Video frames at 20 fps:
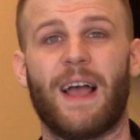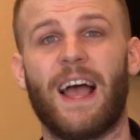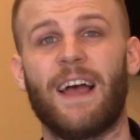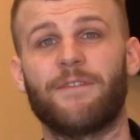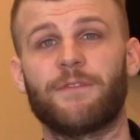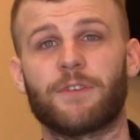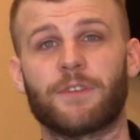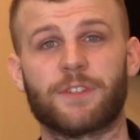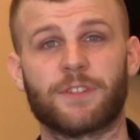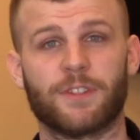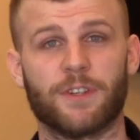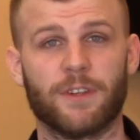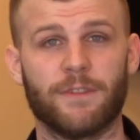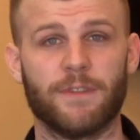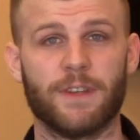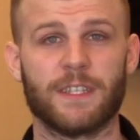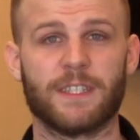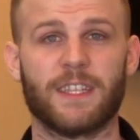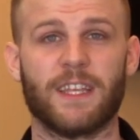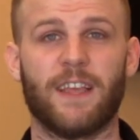after
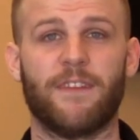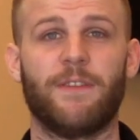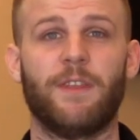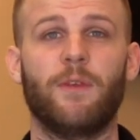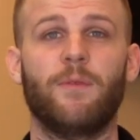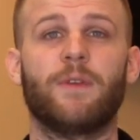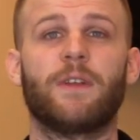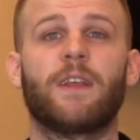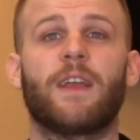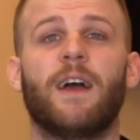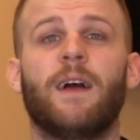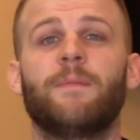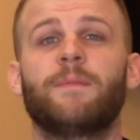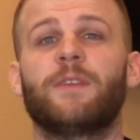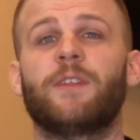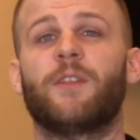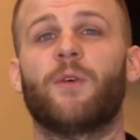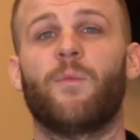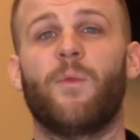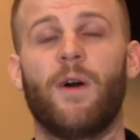service, if you would come to
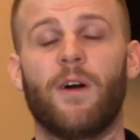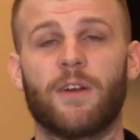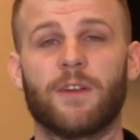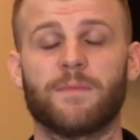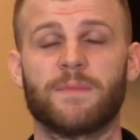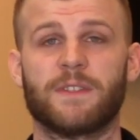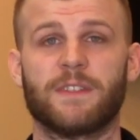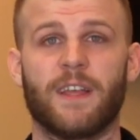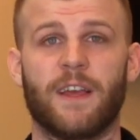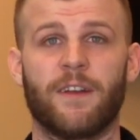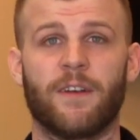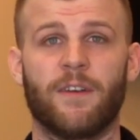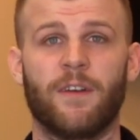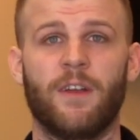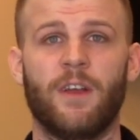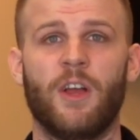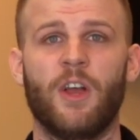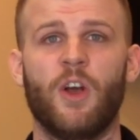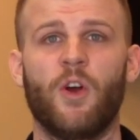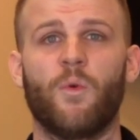the Welcome Center,
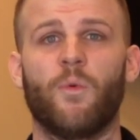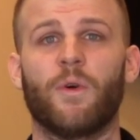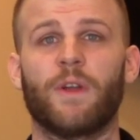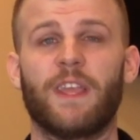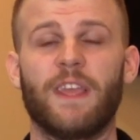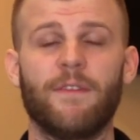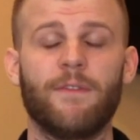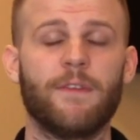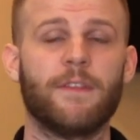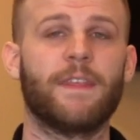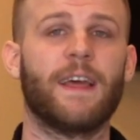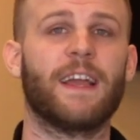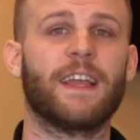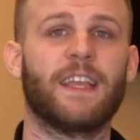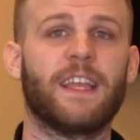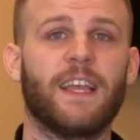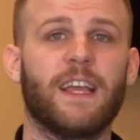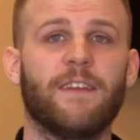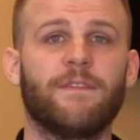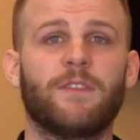we'll give you that
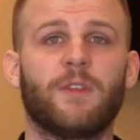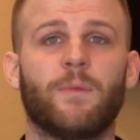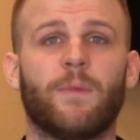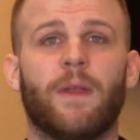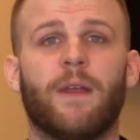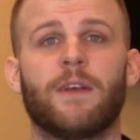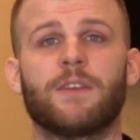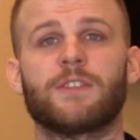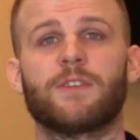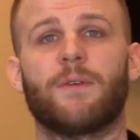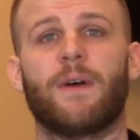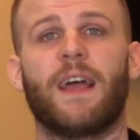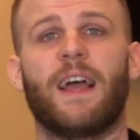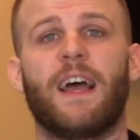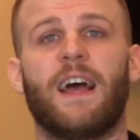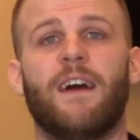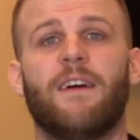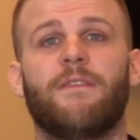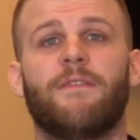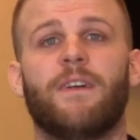gift and we also
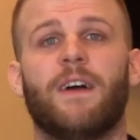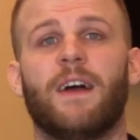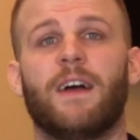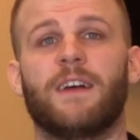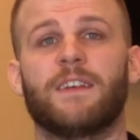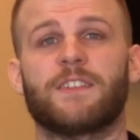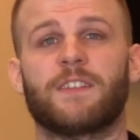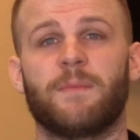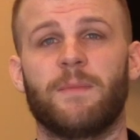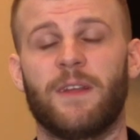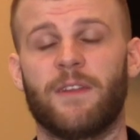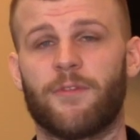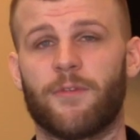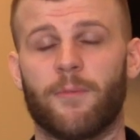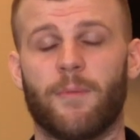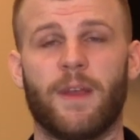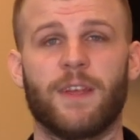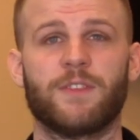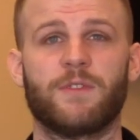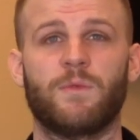have uh, some
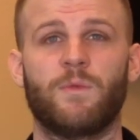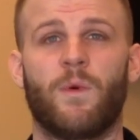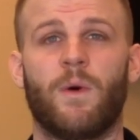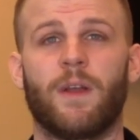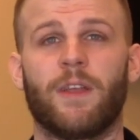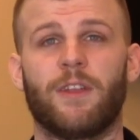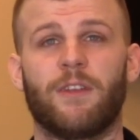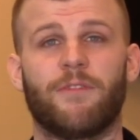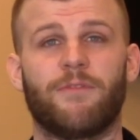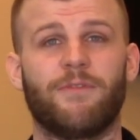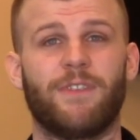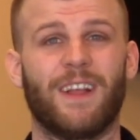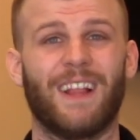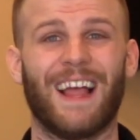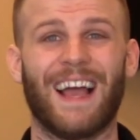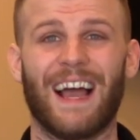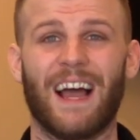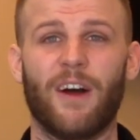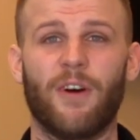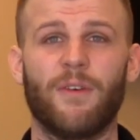information we want you to fill
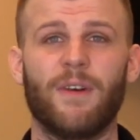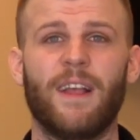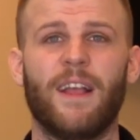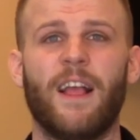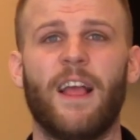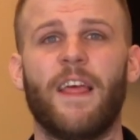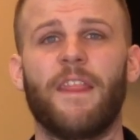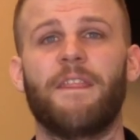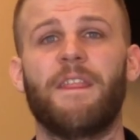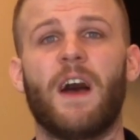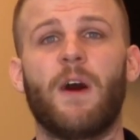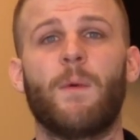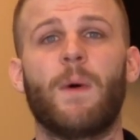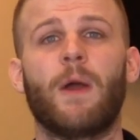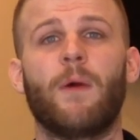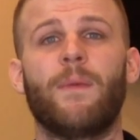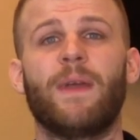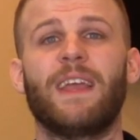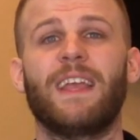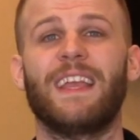out. That way
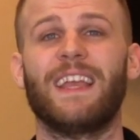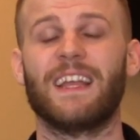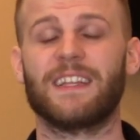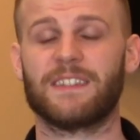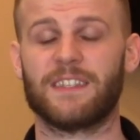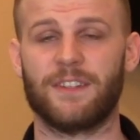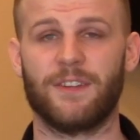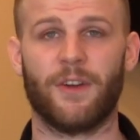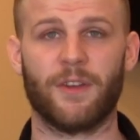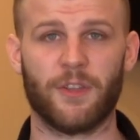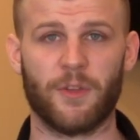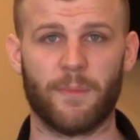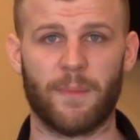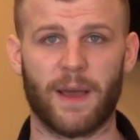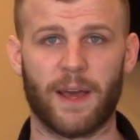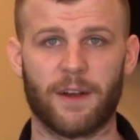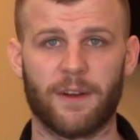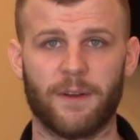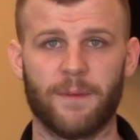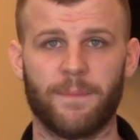we can get to know you
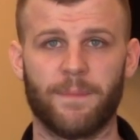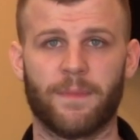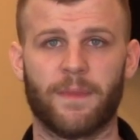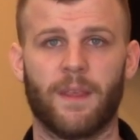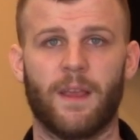better.